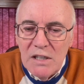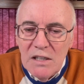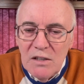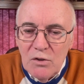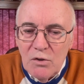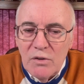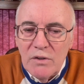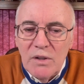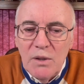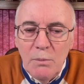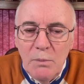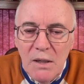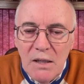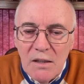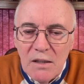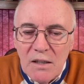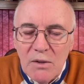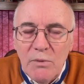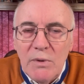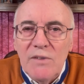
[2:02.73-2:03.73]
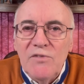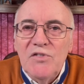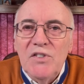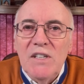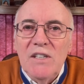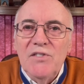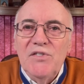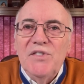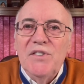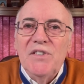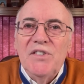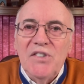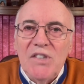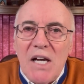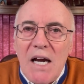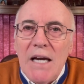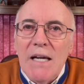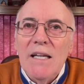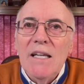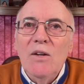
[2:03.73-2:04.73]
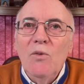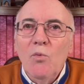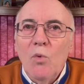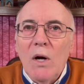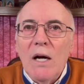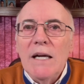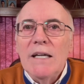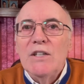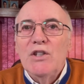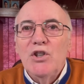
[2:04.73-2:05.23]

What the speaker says: at North America, we've seen a society-wide